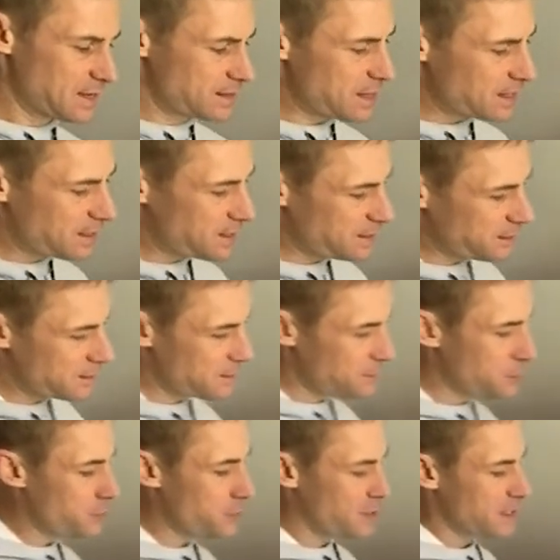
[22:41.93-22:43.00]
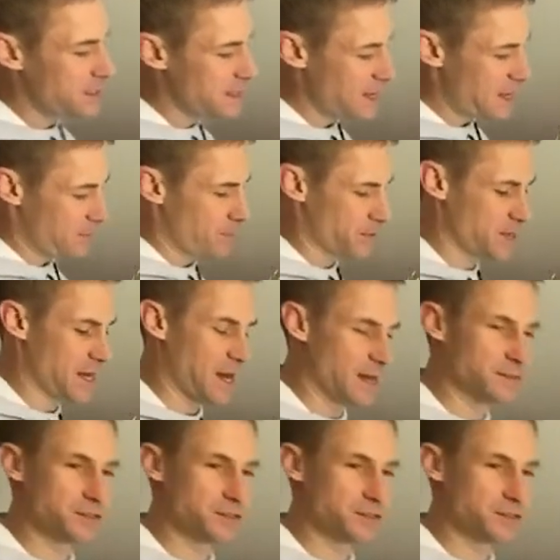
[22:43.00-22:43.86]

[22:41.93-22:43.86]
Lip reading: You need to empathize.